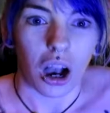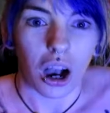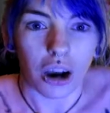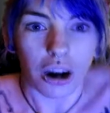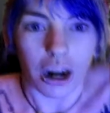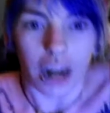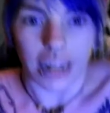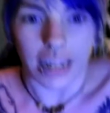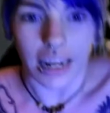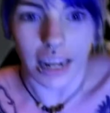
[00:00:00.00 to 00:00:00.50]

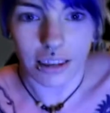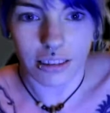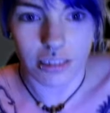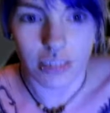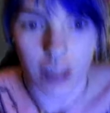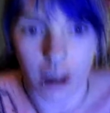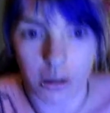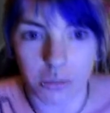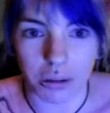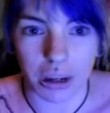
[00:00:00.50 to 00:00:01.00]
Alright, next
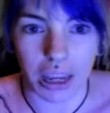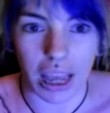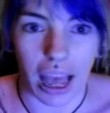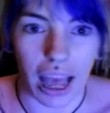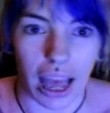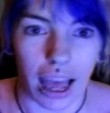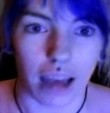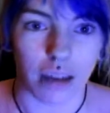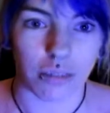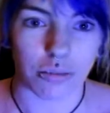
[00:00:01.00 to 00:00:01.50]
up we
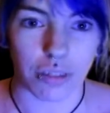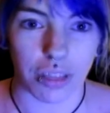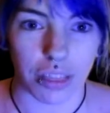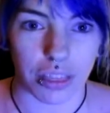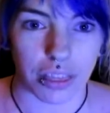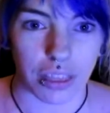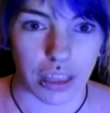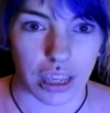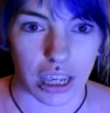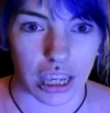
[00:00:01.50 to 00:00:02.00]

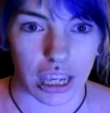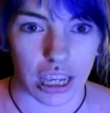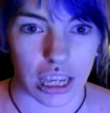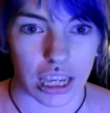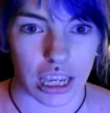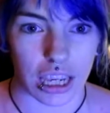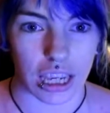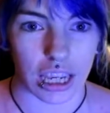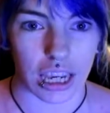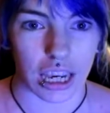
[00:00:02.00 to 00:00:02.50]
have
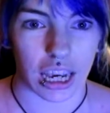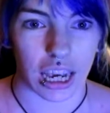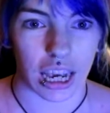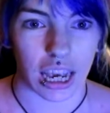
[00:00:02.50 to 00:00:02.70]
the